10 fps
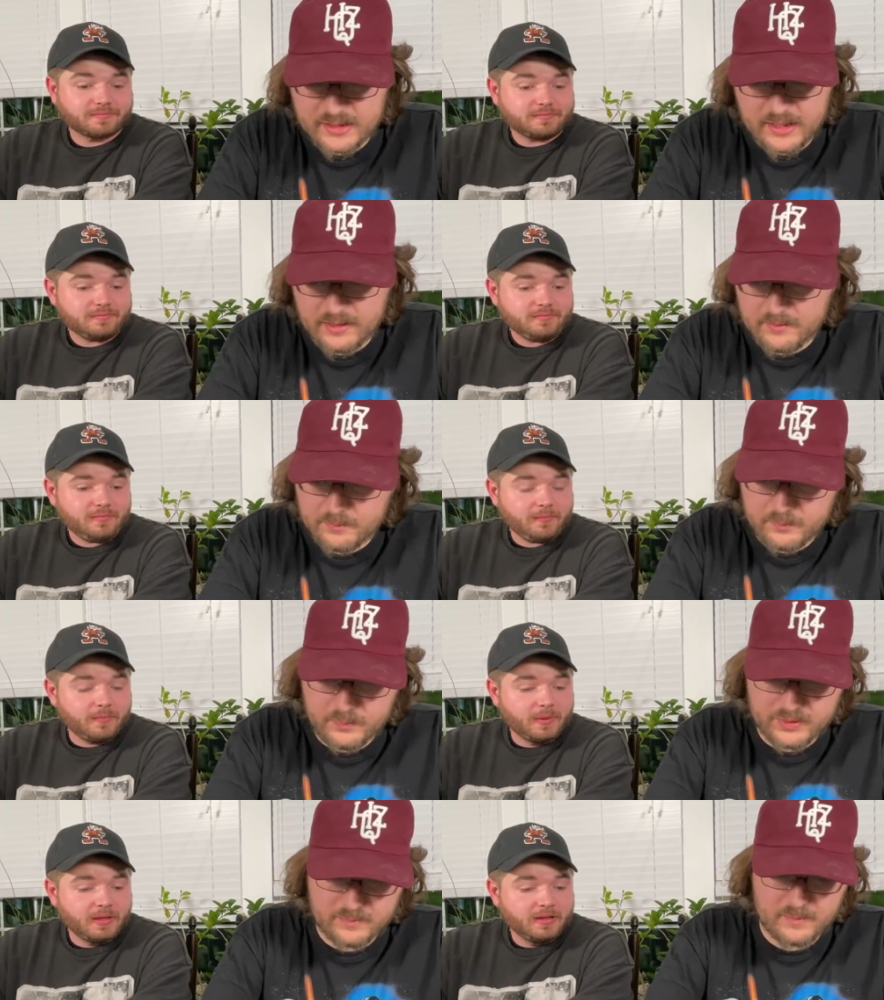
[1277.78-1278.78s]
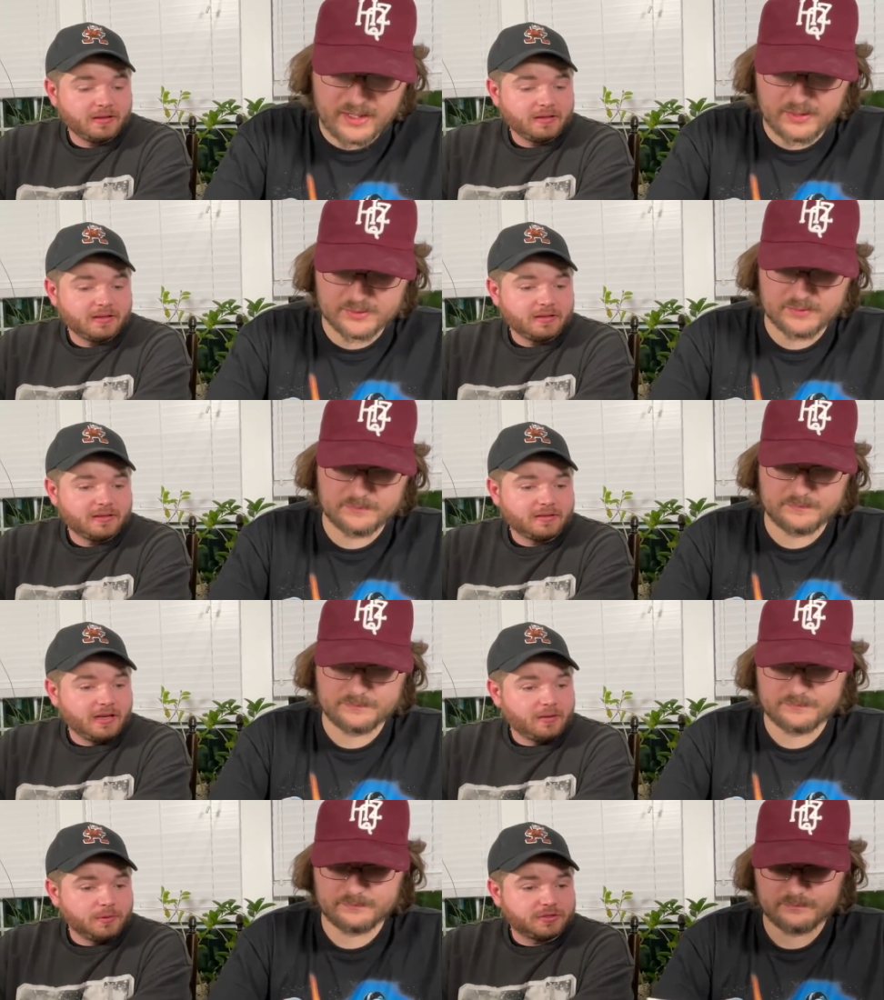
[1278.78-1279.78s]
Speaker 1: and put them in my house.
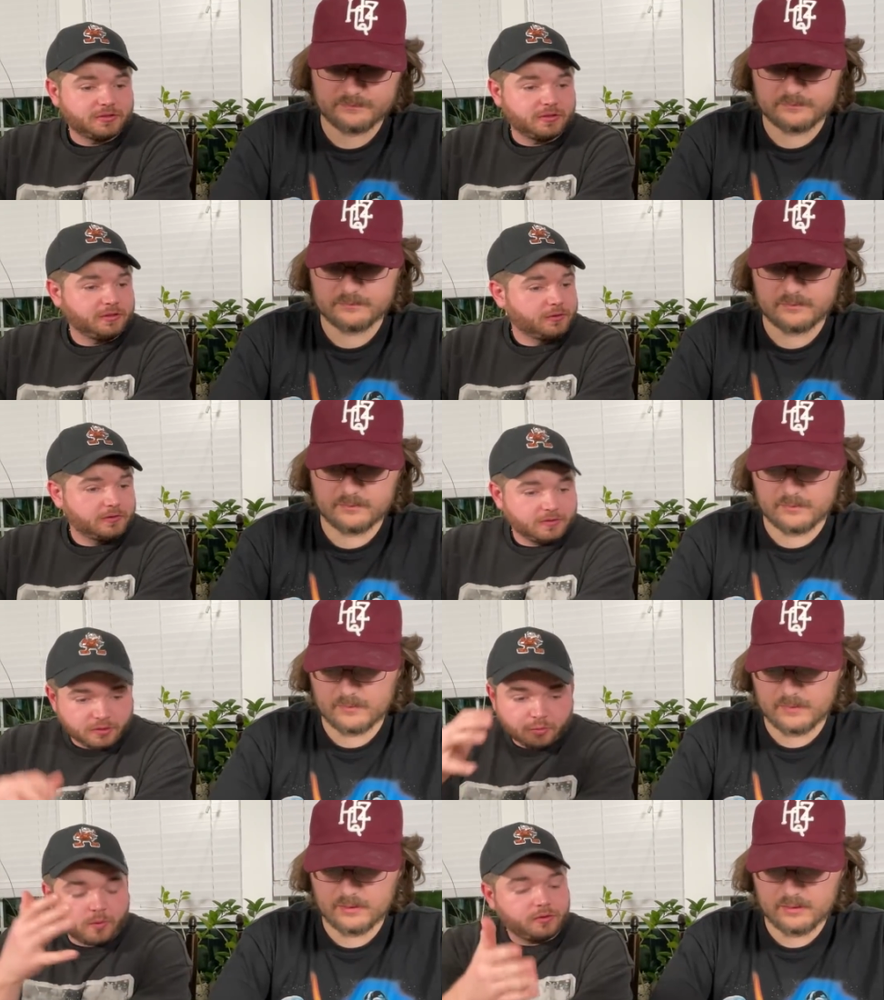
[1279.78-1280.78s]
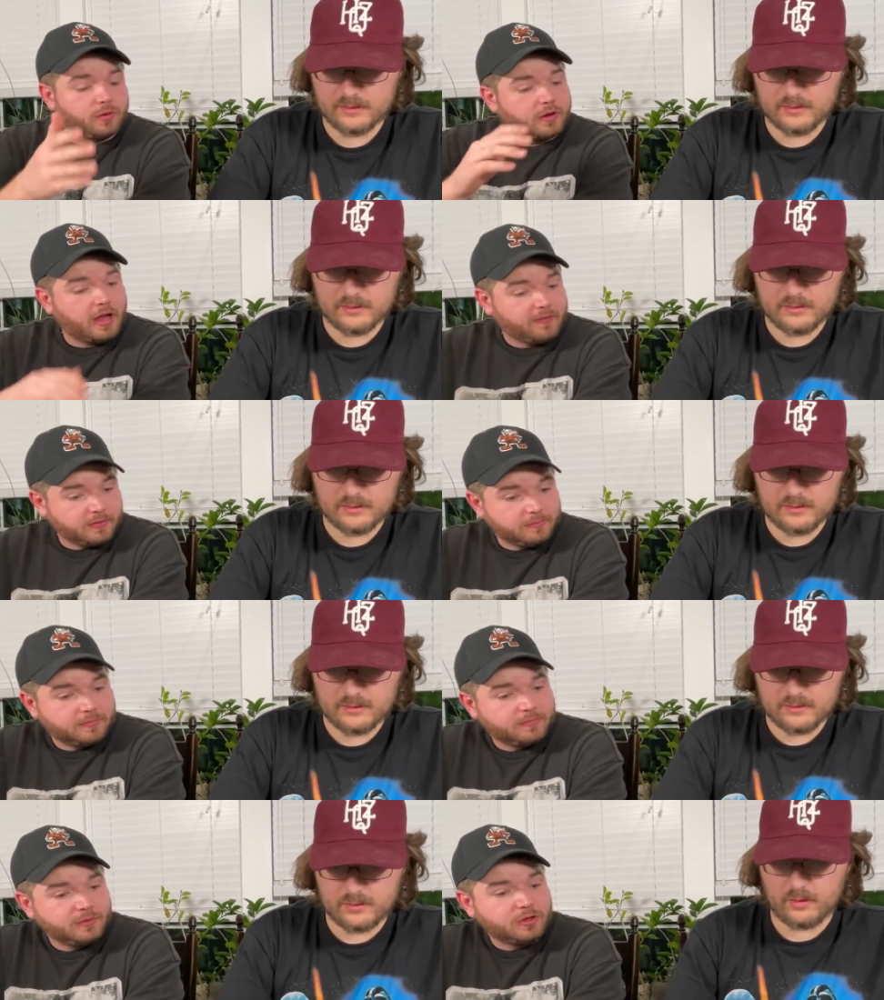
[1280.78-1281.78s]
Yeah, we should do. You, you know what? You can have them.
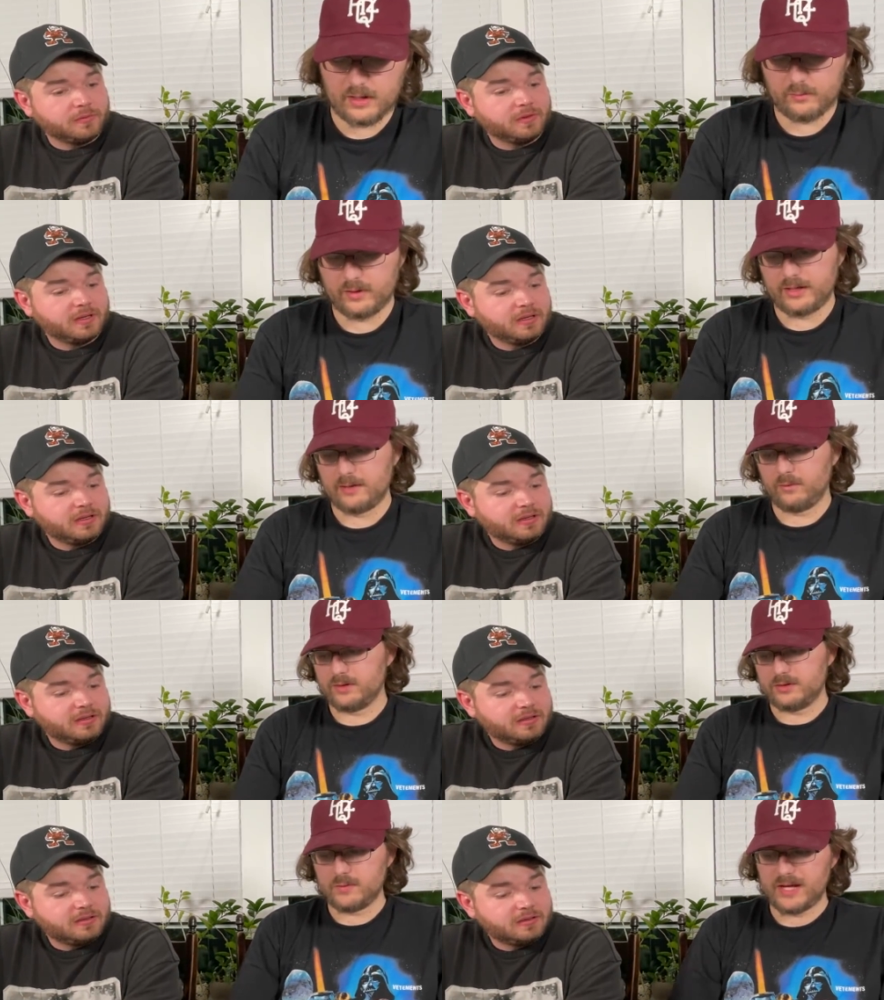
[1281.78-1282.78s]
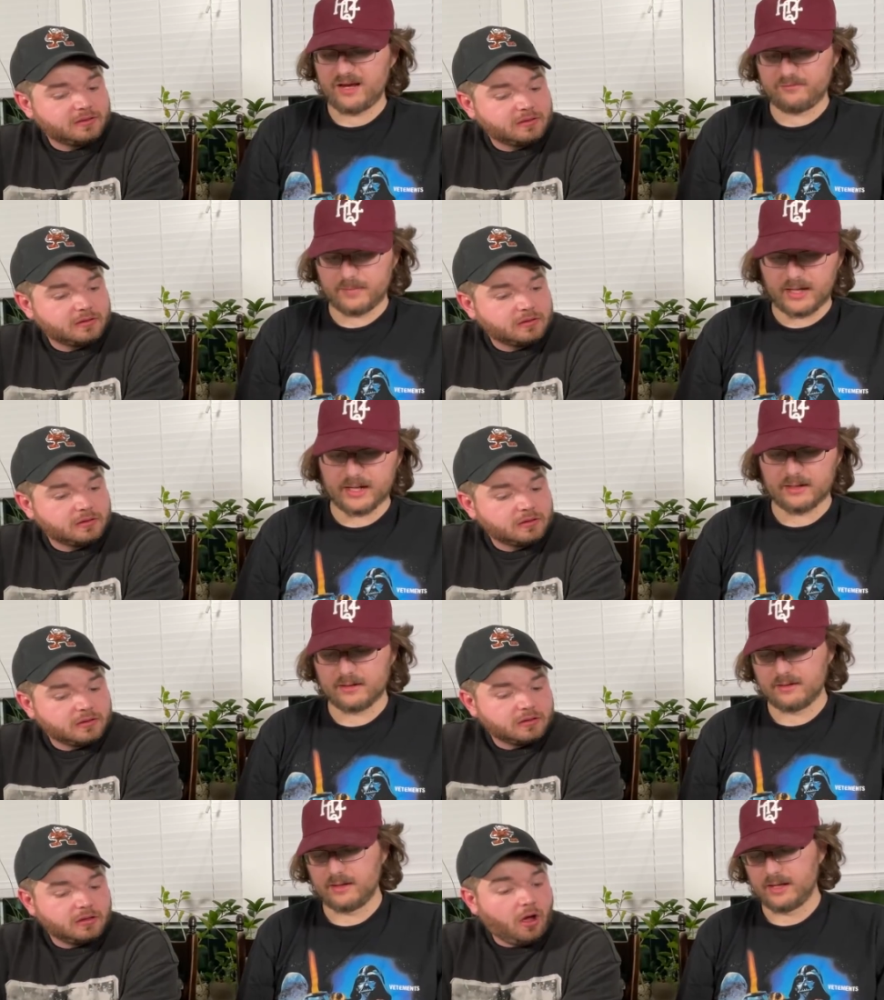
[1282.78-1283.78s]
Speaker 2: No, I want. I want you to have mine,
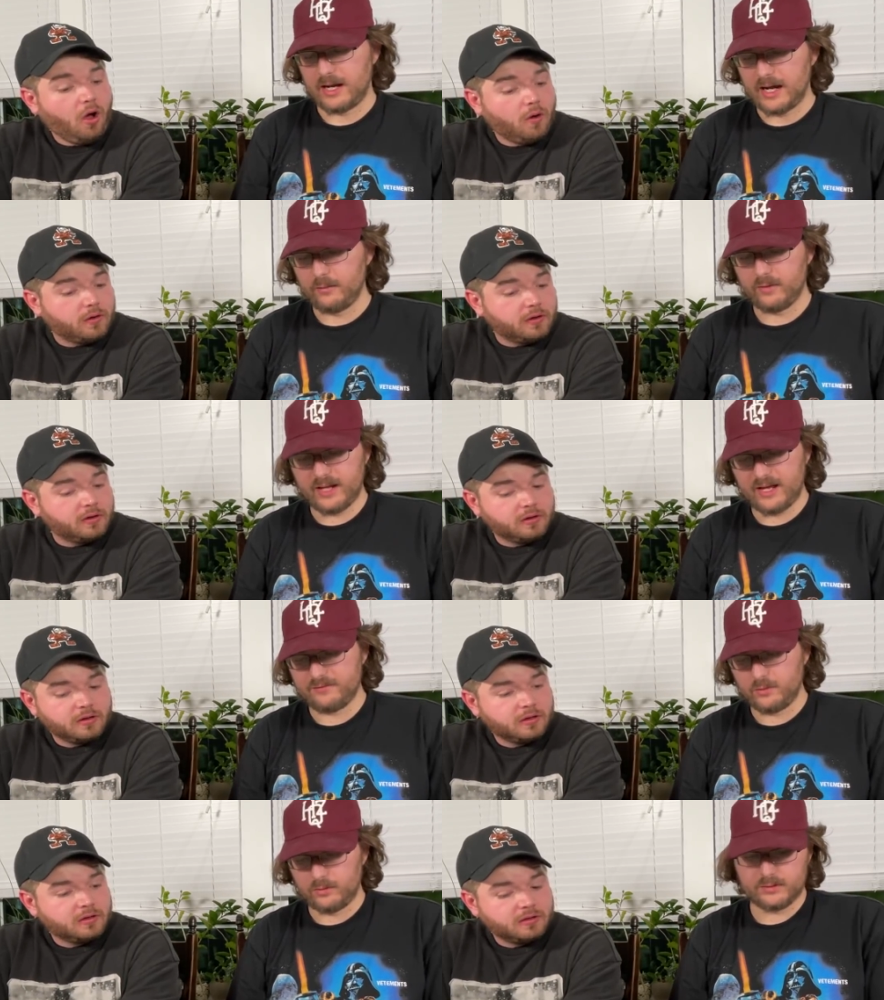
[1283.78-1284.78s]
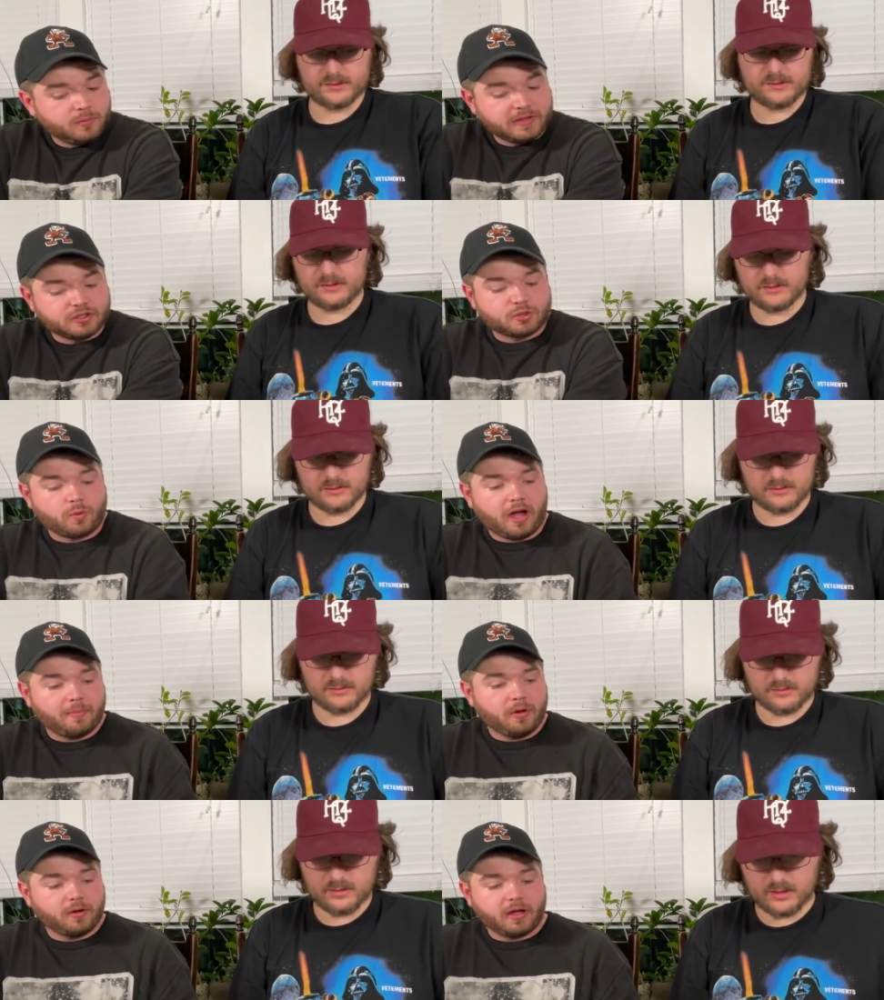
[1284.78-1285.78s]
and oh. I want to have yours. We can
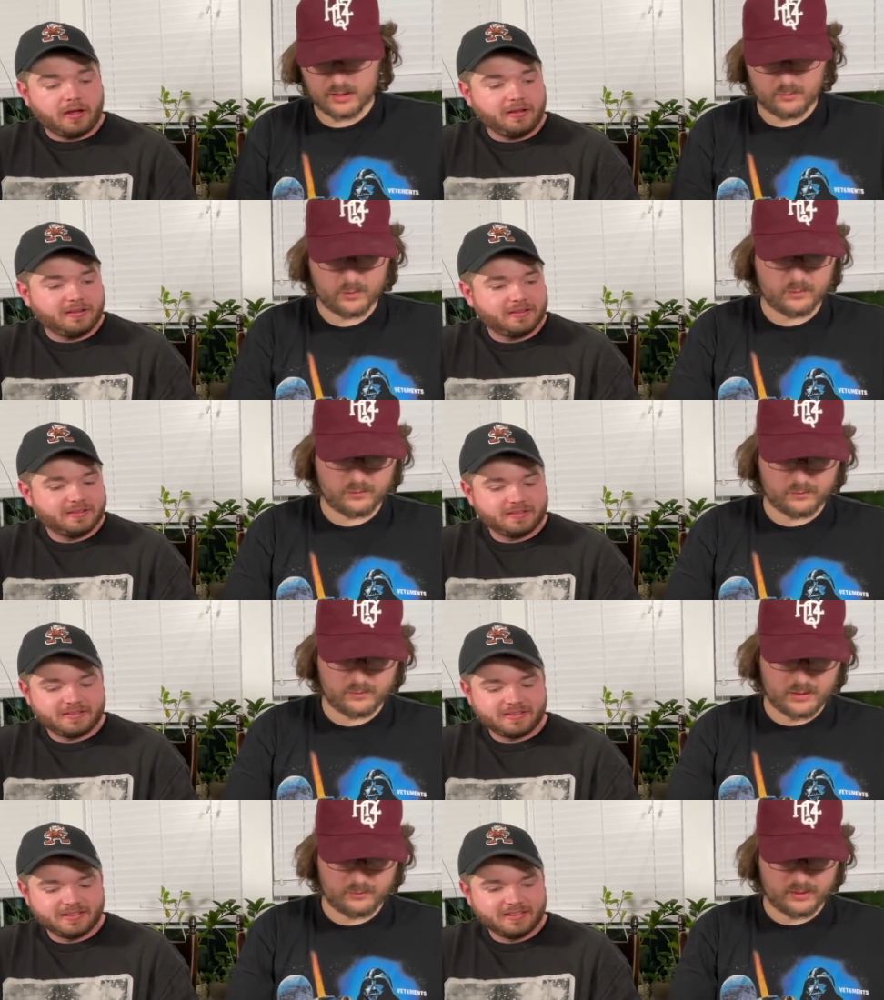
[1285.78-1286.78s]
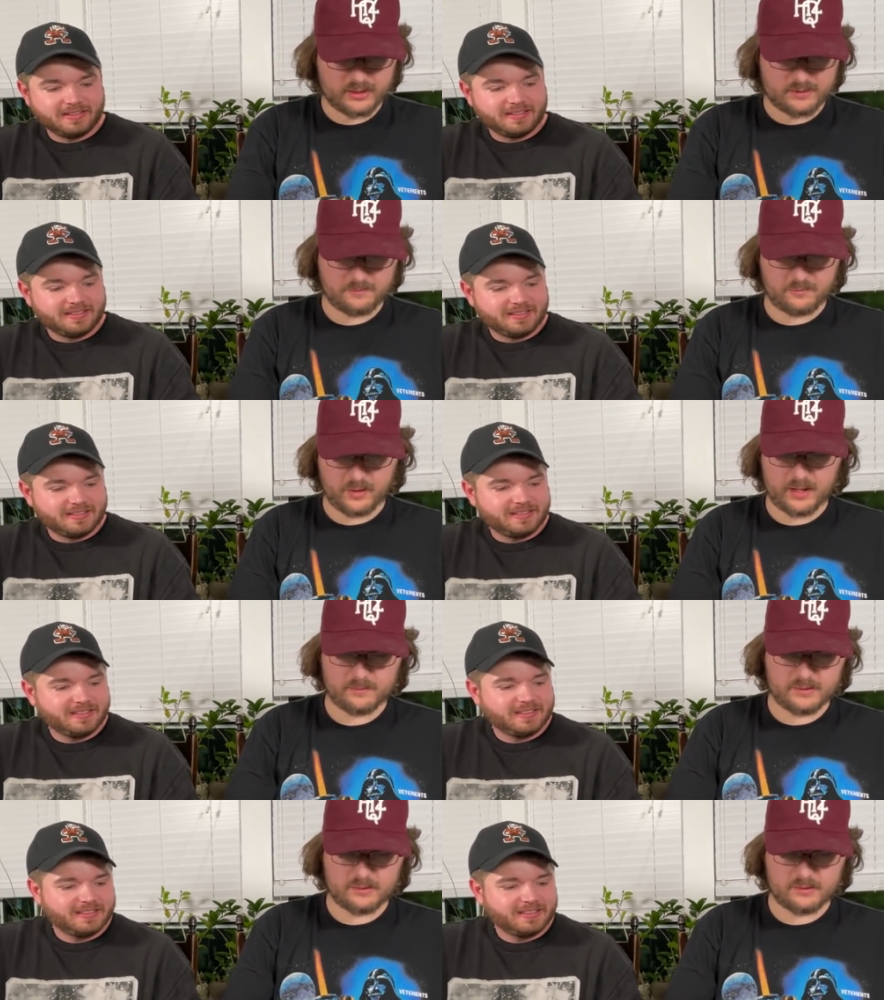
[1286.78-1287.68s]
swap. Okay. And we will. I want to get them framed.